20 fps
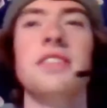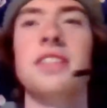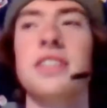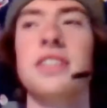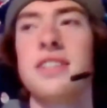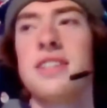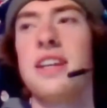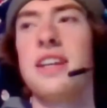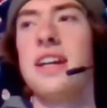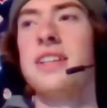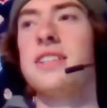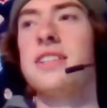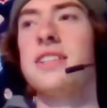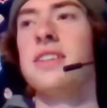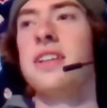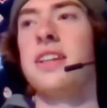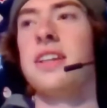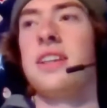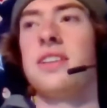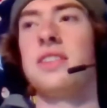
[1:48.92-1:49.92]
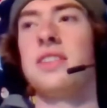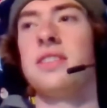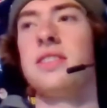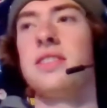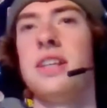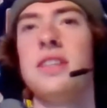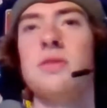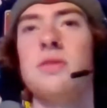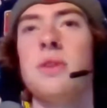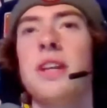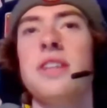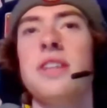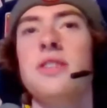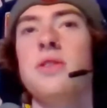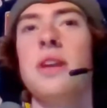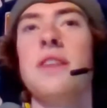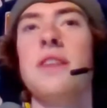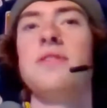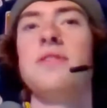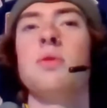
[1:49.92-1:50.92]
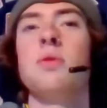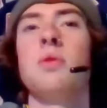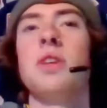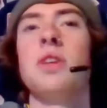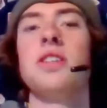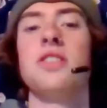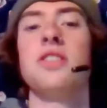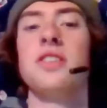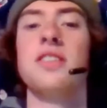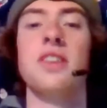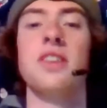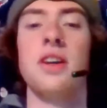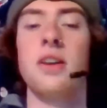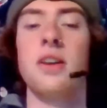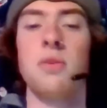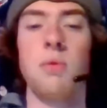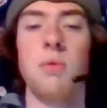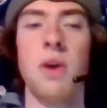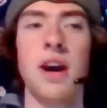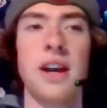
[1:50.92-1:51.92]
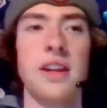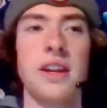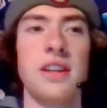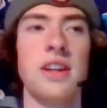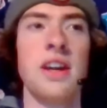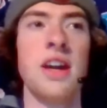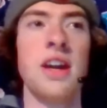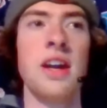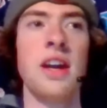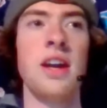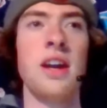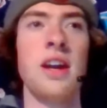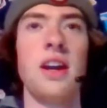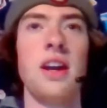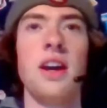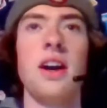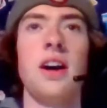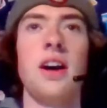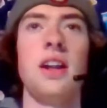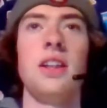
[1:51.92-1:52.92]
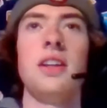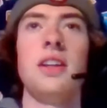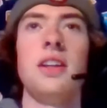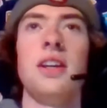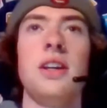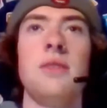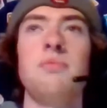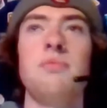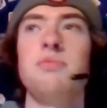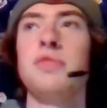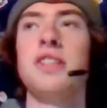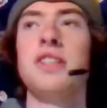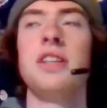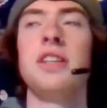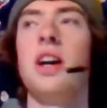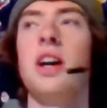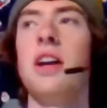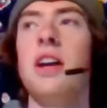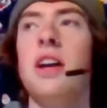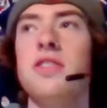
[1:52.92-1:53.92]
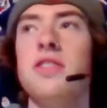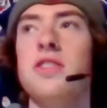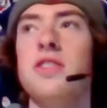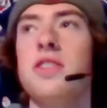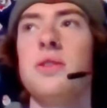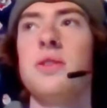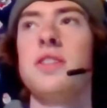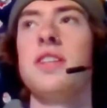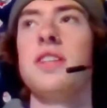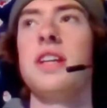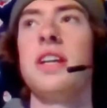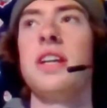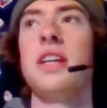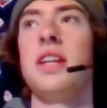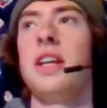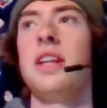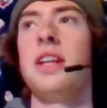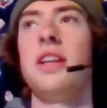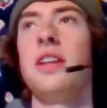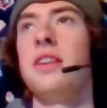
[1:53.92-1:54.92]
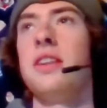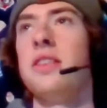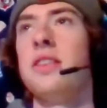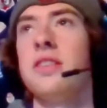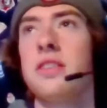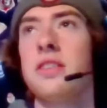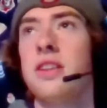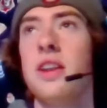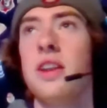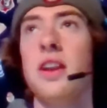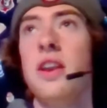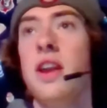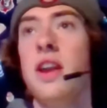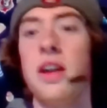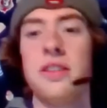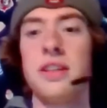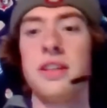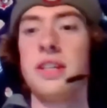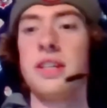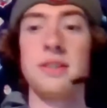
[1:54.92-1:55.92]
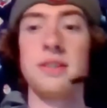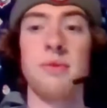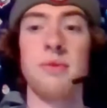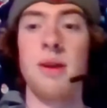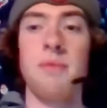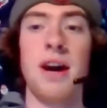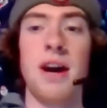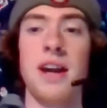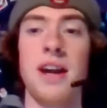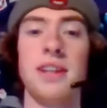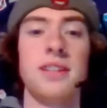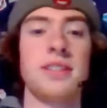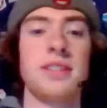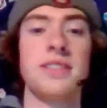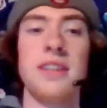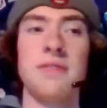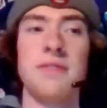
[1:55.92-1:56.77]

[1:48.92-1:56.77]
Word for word: nice to, like, it's what I do after work just to unwind. I'll uh, get off and just go skate, and nothing is in my mind except for